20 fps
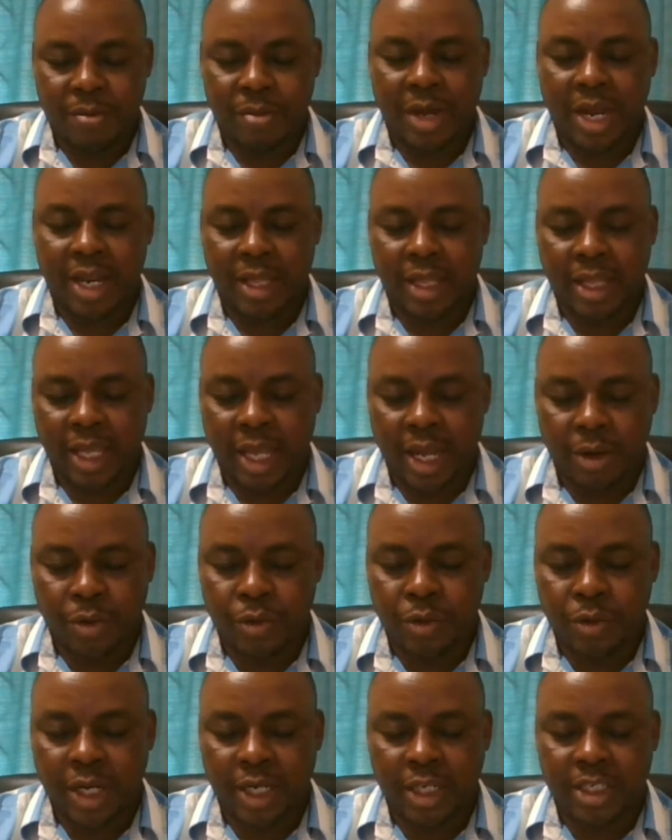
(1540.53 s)
by their
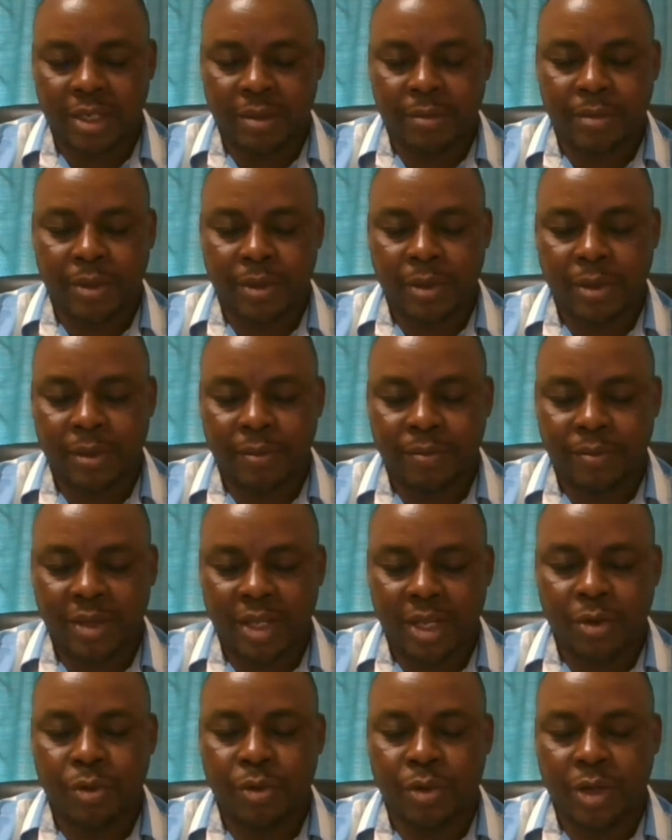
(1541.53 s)
good example,
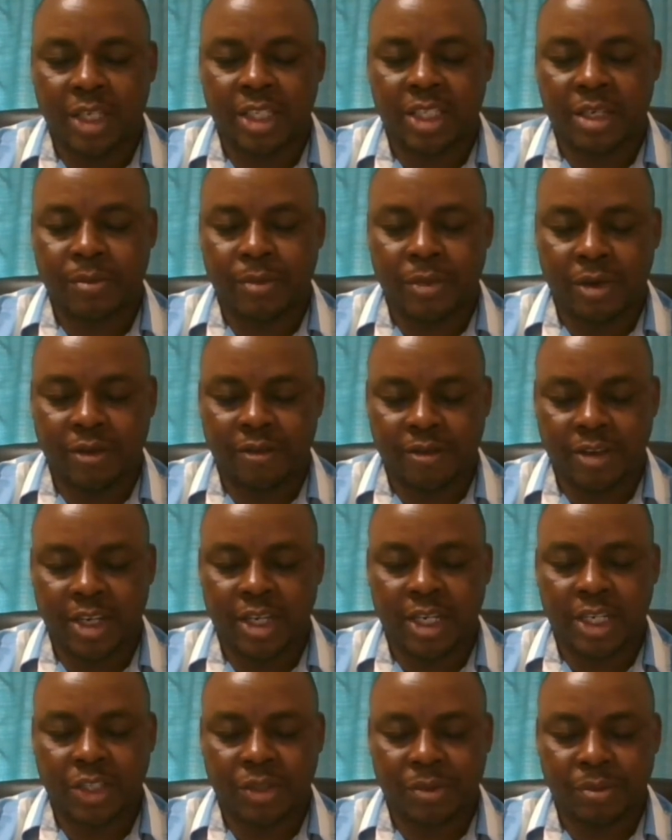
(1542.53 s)
a good example of
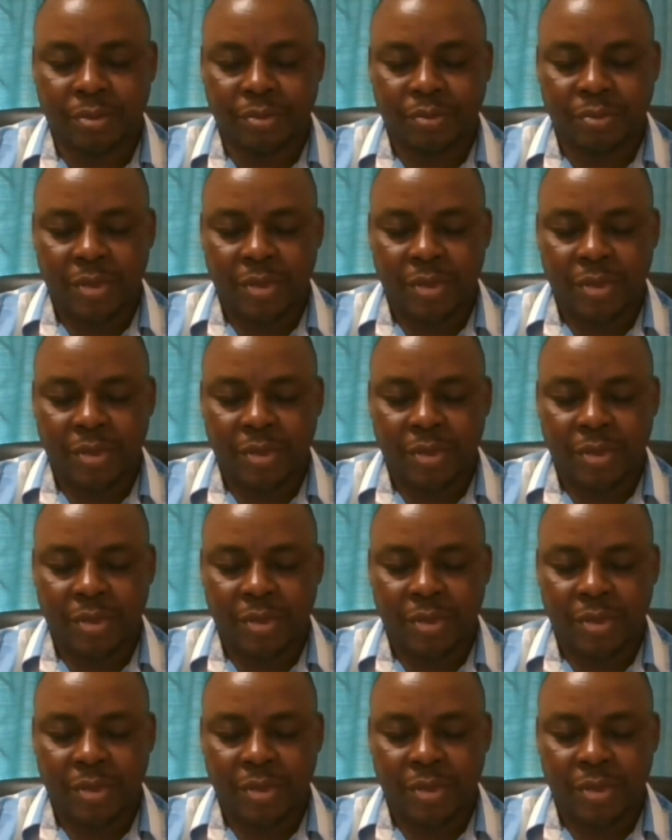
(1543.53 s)
leadership.